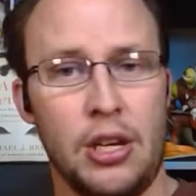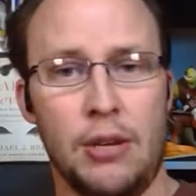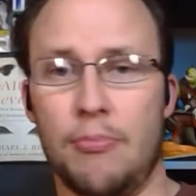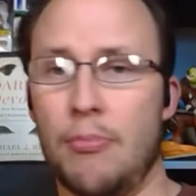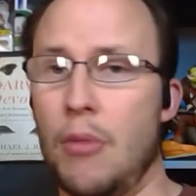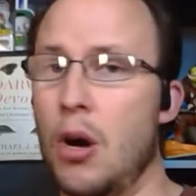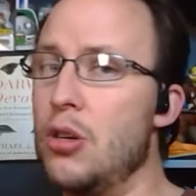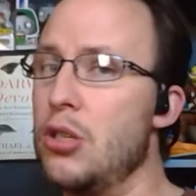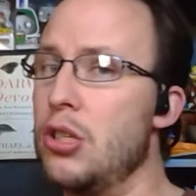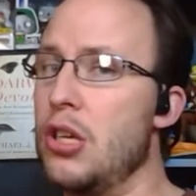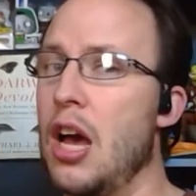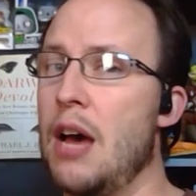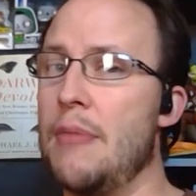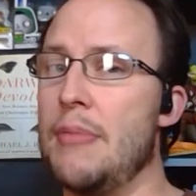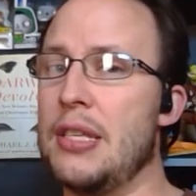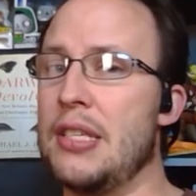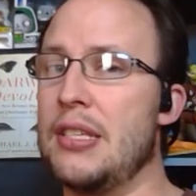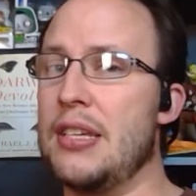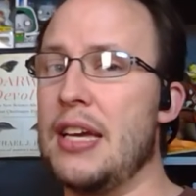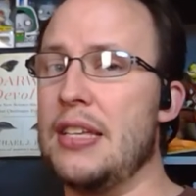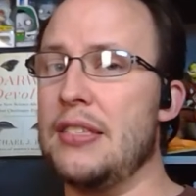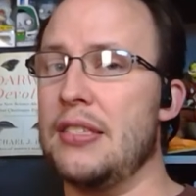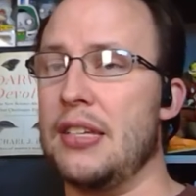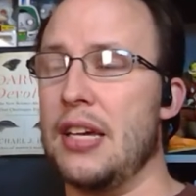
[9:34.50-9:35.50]
most common
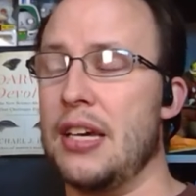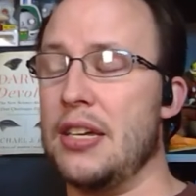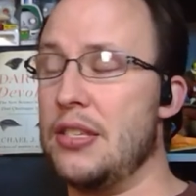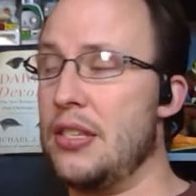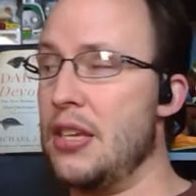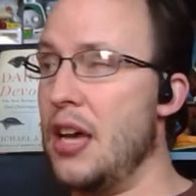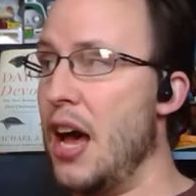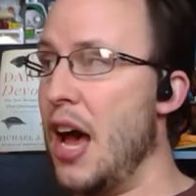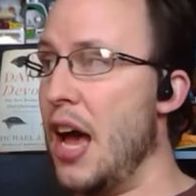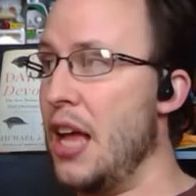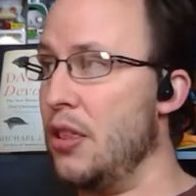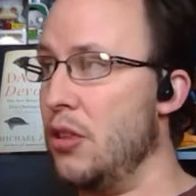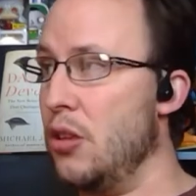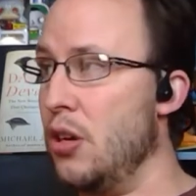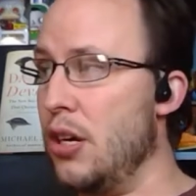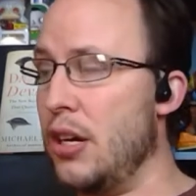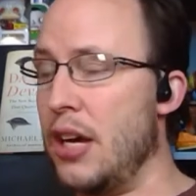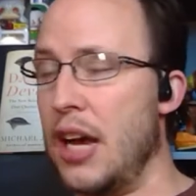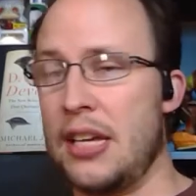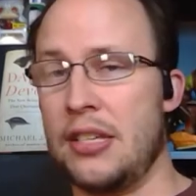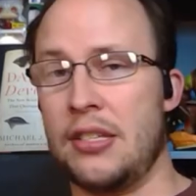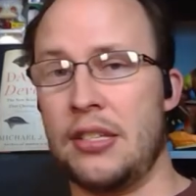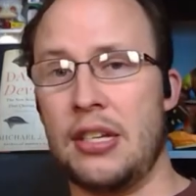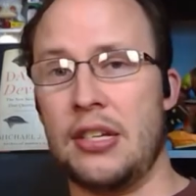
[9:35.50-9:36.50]
sense is, I look,
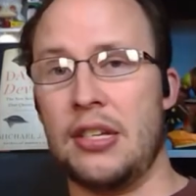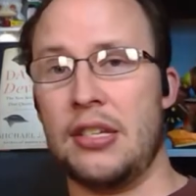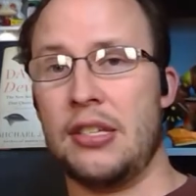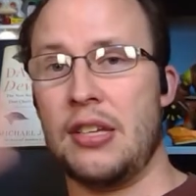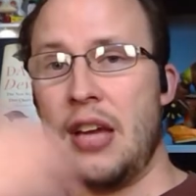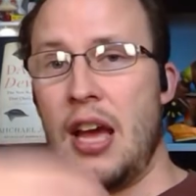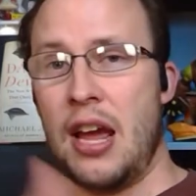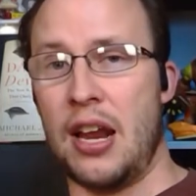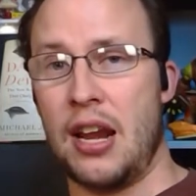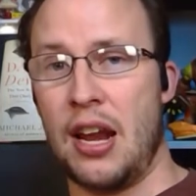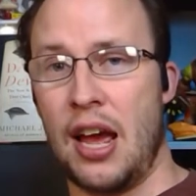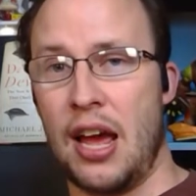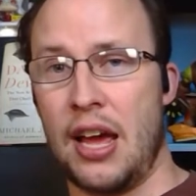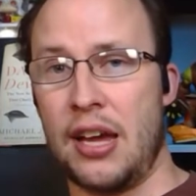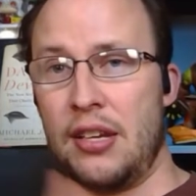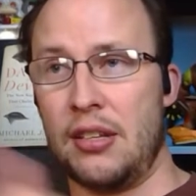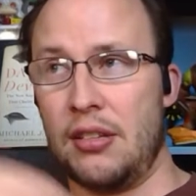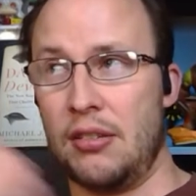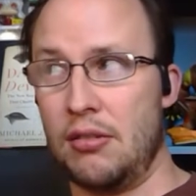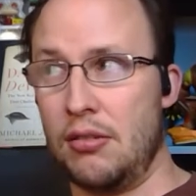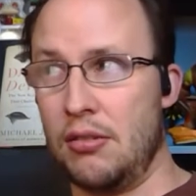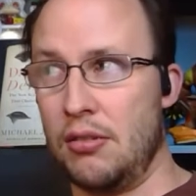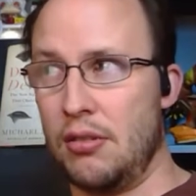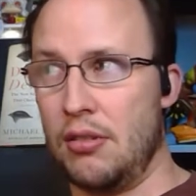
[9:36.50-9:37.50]
I see design, I
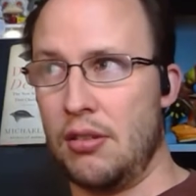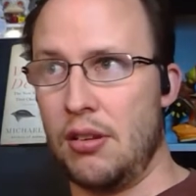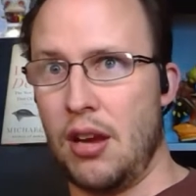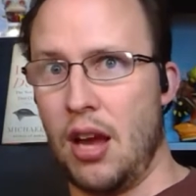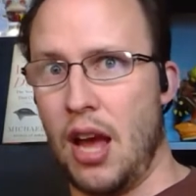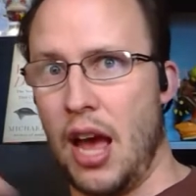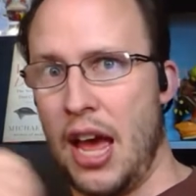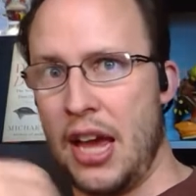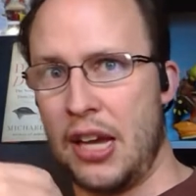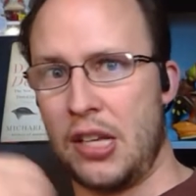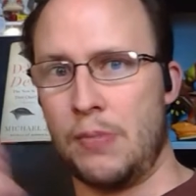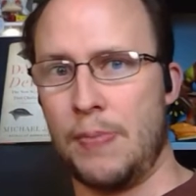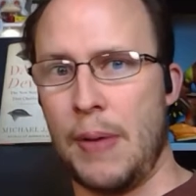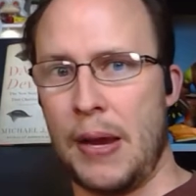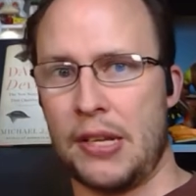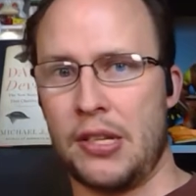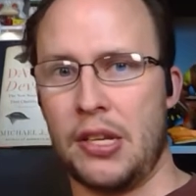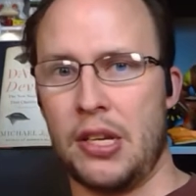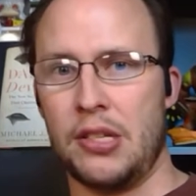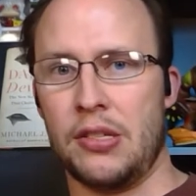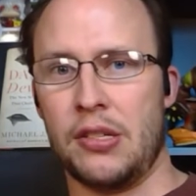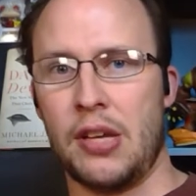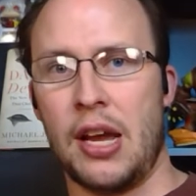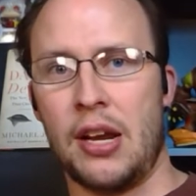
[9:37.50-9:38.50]
expect a
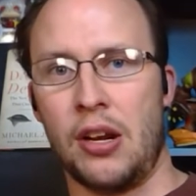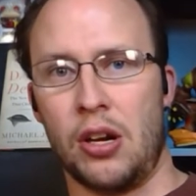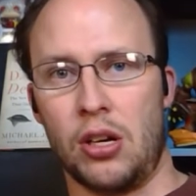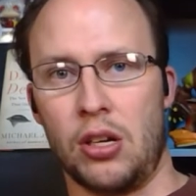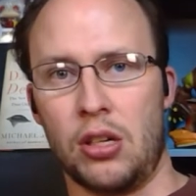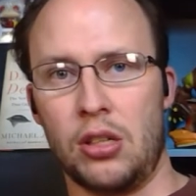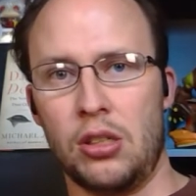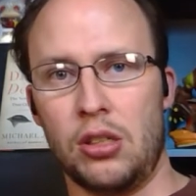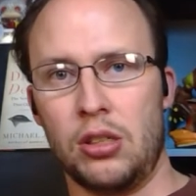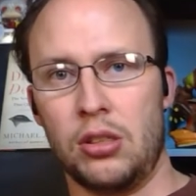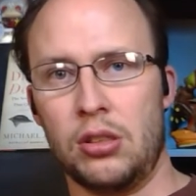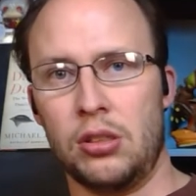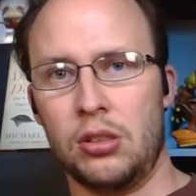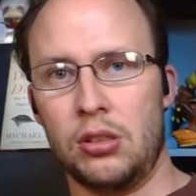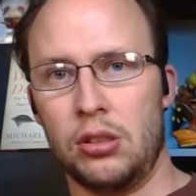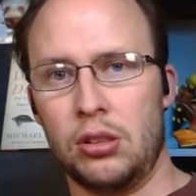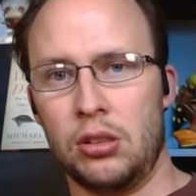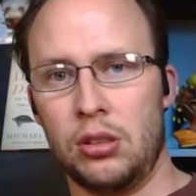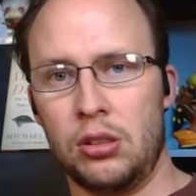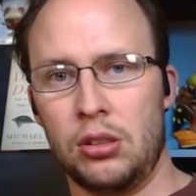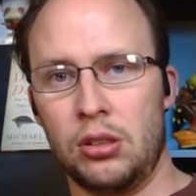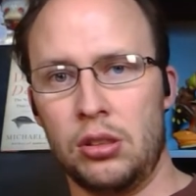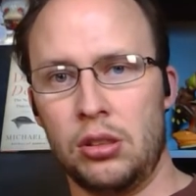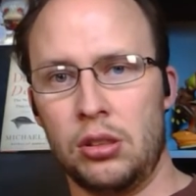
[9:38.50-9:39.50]
designer.
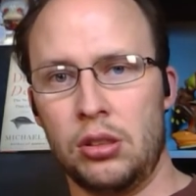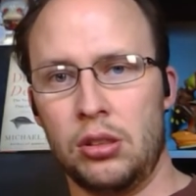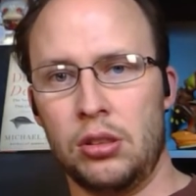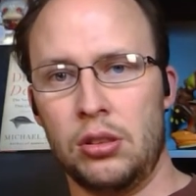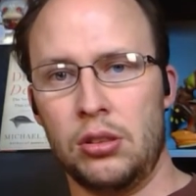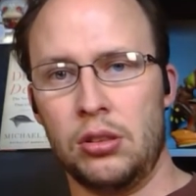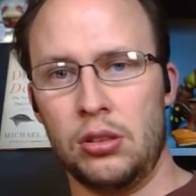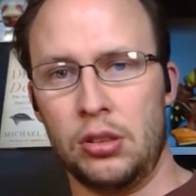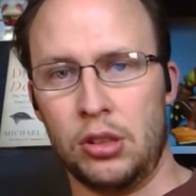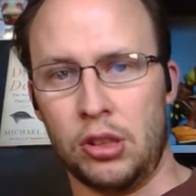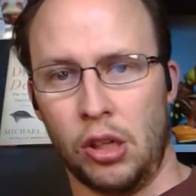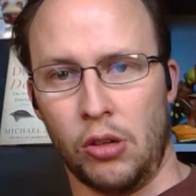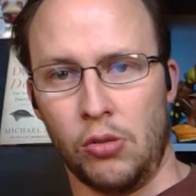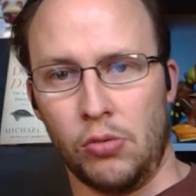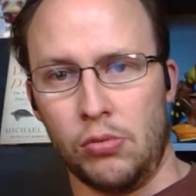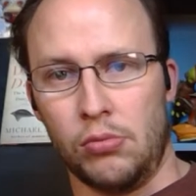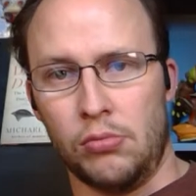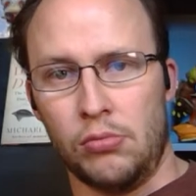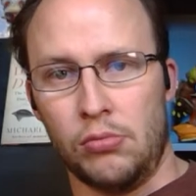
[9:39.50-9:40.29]
So